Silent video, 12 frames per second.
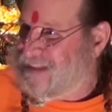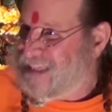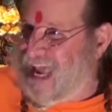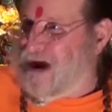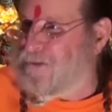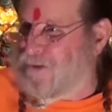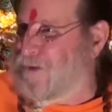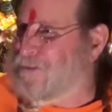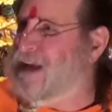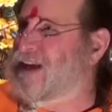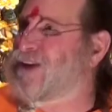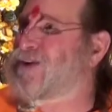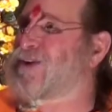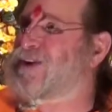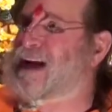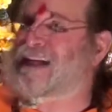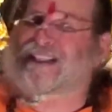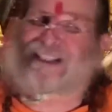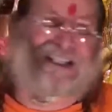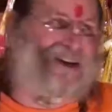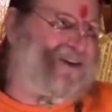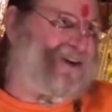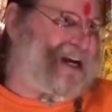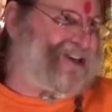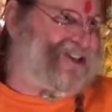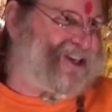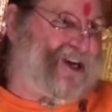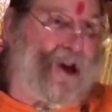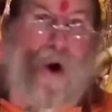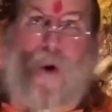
That will be your consideration